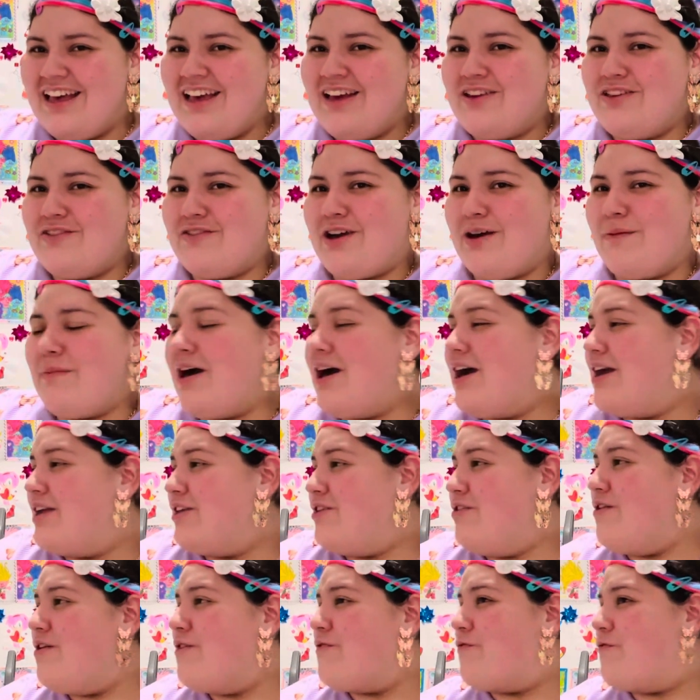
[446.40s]
You come on,
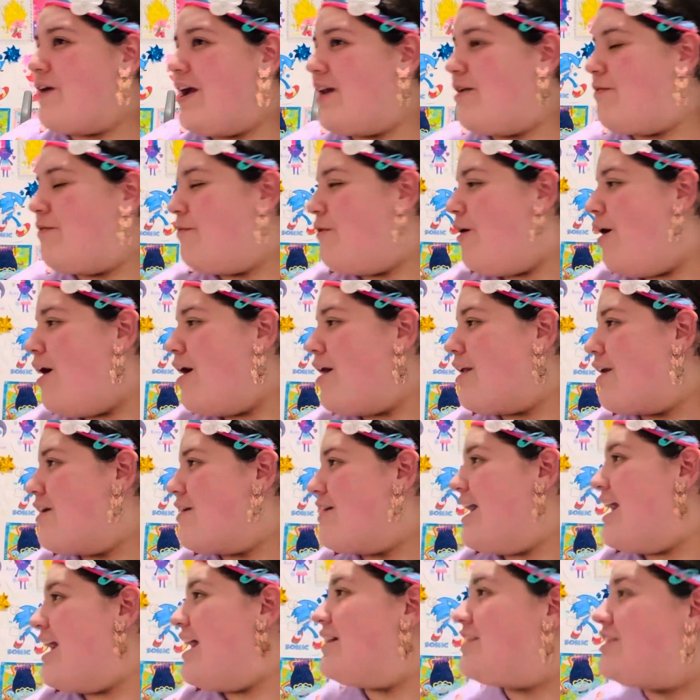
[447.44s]
you're afraid of water.
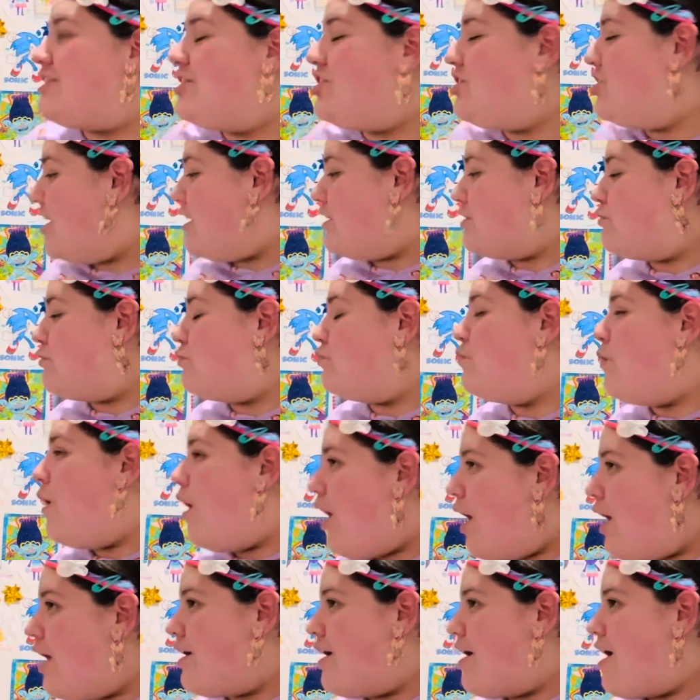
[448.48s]
It's just
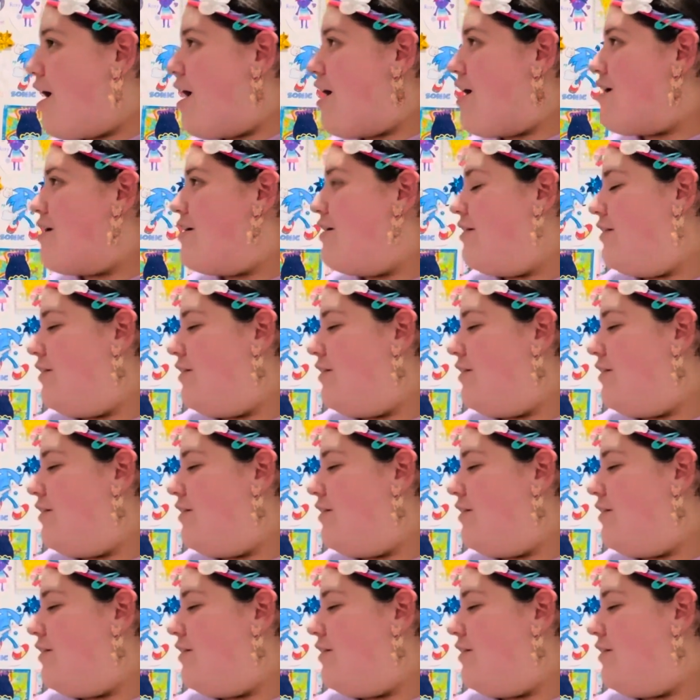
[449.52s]
water.